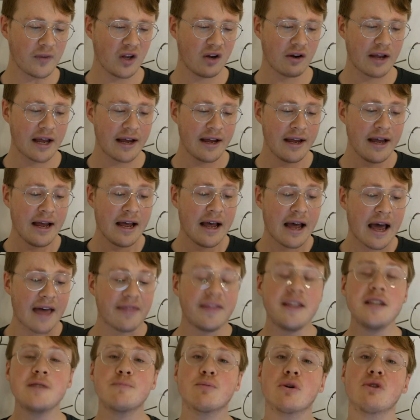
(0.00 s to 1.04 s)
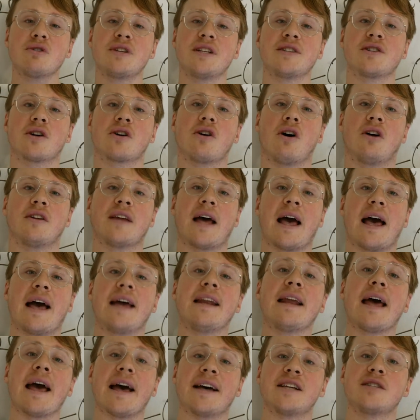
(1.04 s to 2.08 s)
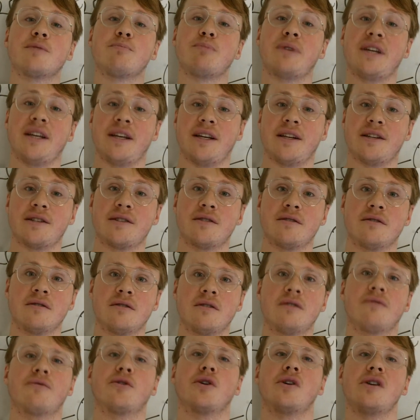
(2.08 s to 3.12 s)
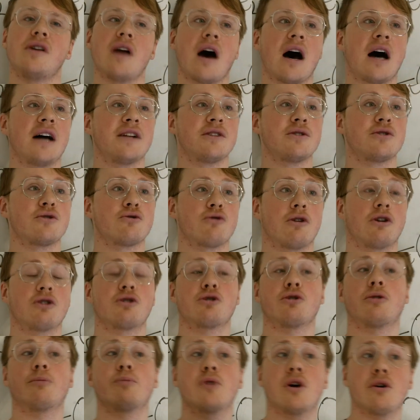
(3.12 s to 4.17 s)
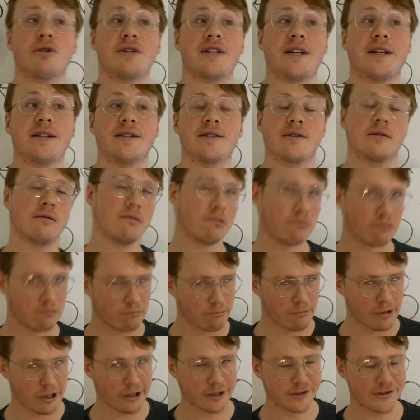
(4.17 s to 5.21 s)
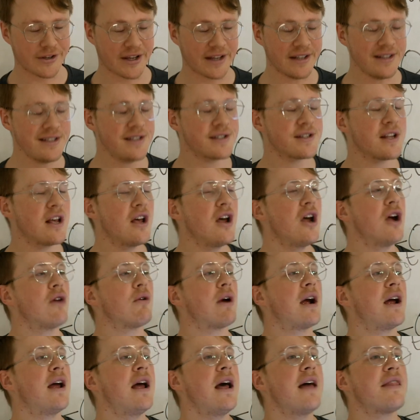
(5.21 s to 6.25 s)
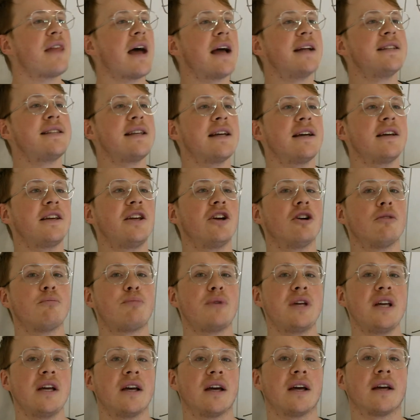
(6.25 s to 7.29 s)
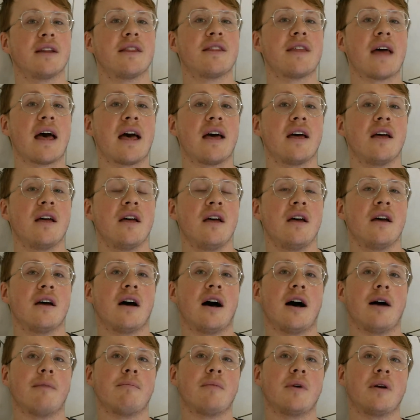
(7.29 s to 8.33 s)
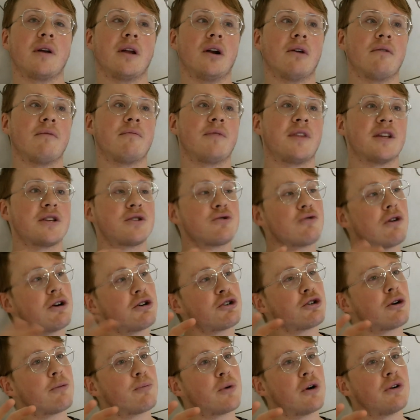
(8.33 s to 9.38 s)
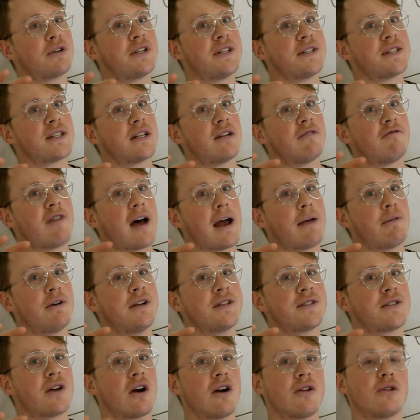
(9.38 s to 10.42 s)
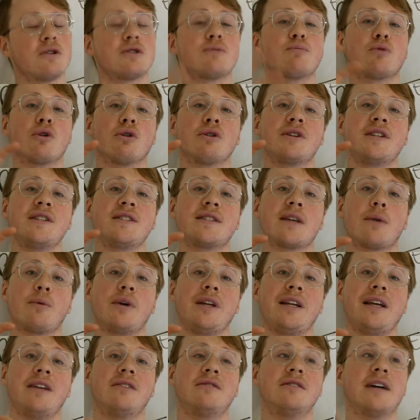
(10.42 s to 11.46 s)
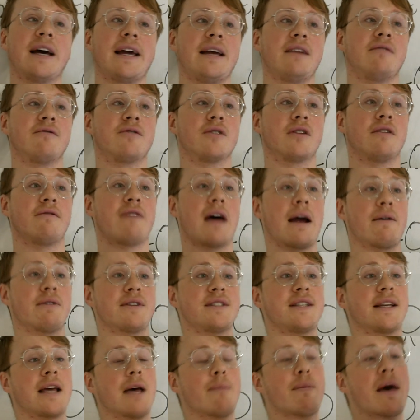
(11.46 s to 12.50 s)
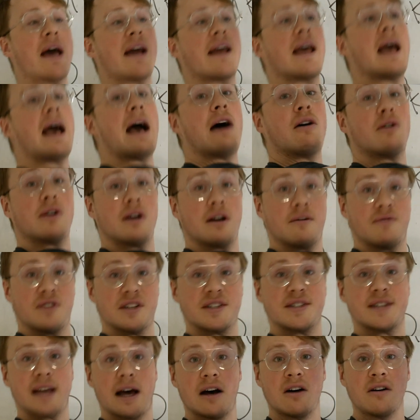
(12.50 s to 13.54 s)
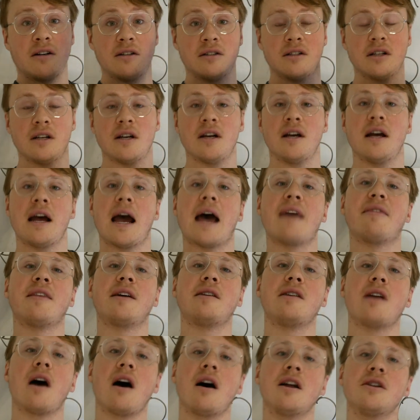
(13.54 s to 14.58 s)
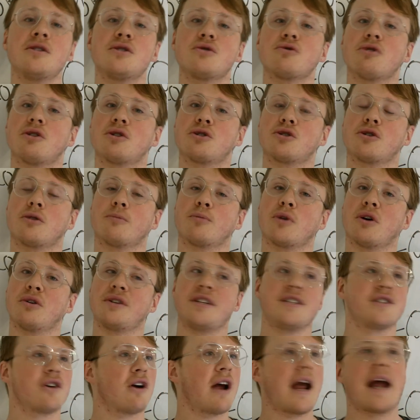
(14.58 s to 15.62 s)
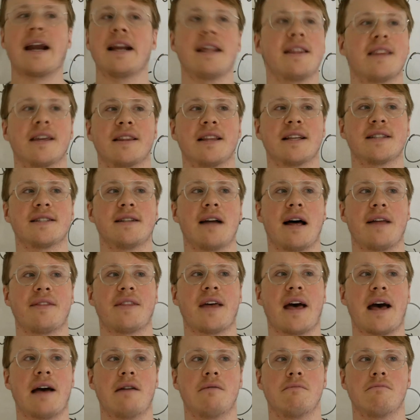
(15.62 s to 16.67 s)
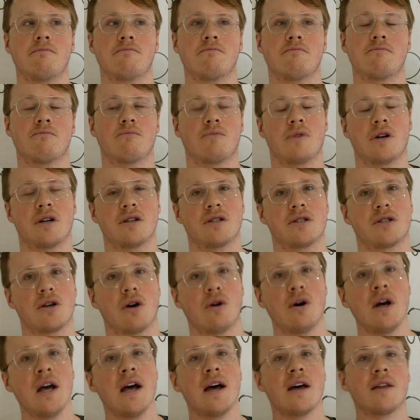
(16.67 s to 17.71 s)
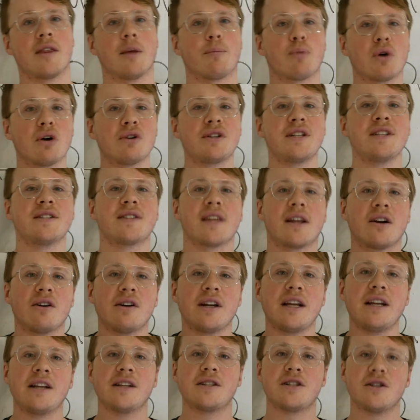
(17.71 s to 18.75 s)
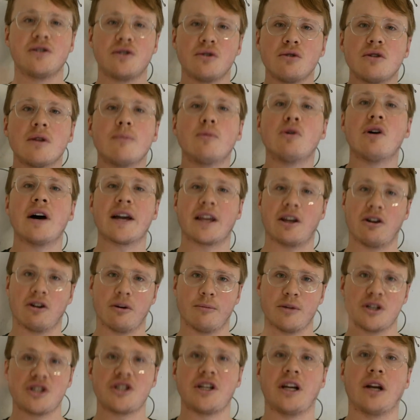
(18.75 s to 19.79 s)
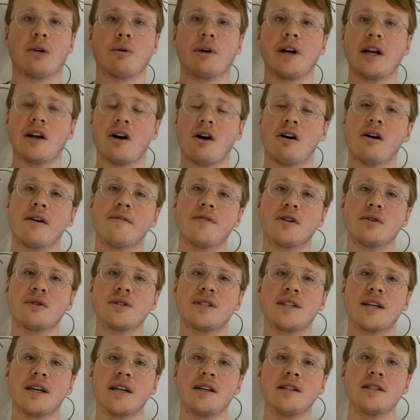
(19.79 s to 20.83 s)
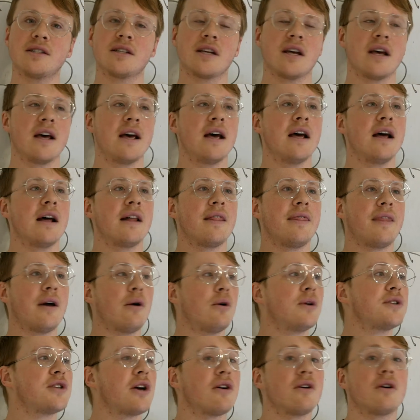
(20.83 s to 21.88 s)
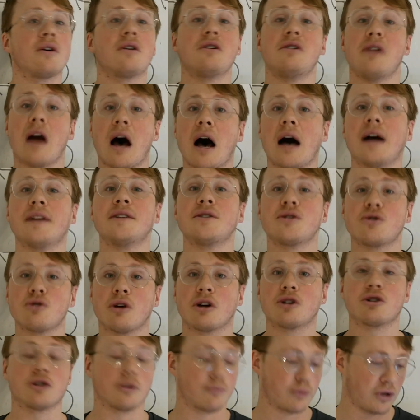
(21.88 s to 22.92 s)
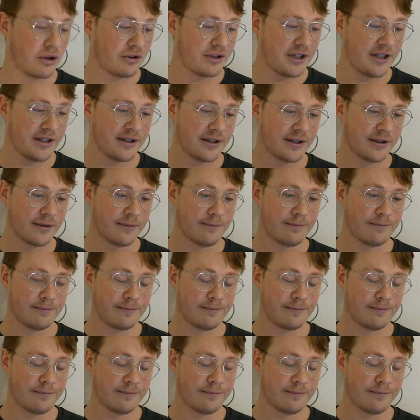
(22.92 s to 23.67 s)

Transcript: Okay, and these proteins are called NSPs for non-structural proteins. Makes sense, right? The idea here being that the structural proteins in a virus are those proteins that we need late for the virus to get back out of the cell. And the non-structural proteins are anything that's not that, right? So the proteins that are needed to do the molecular machinery and all of those things, those are non-structural proteins.